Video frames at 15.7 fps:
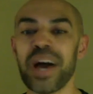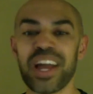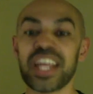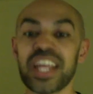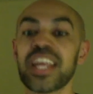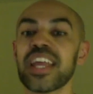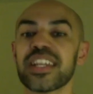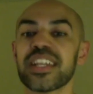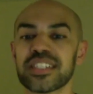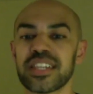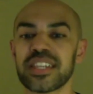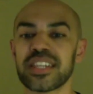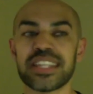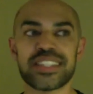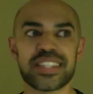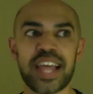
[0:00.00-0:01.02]
but he
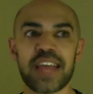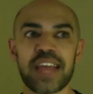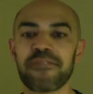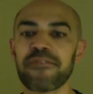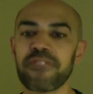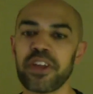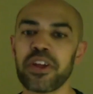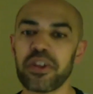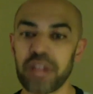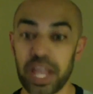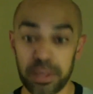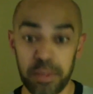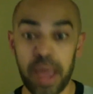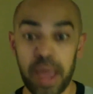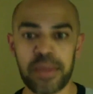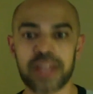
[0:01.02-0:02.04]
doesn't incite
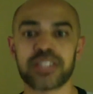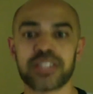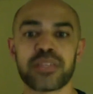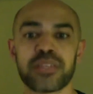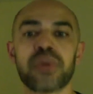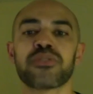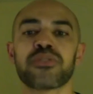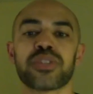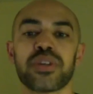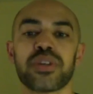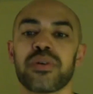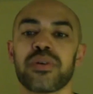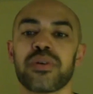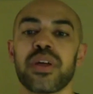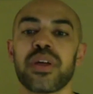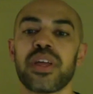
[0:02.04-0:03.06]
fear like Batman's supposed
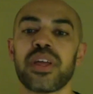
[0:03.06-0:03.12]
to.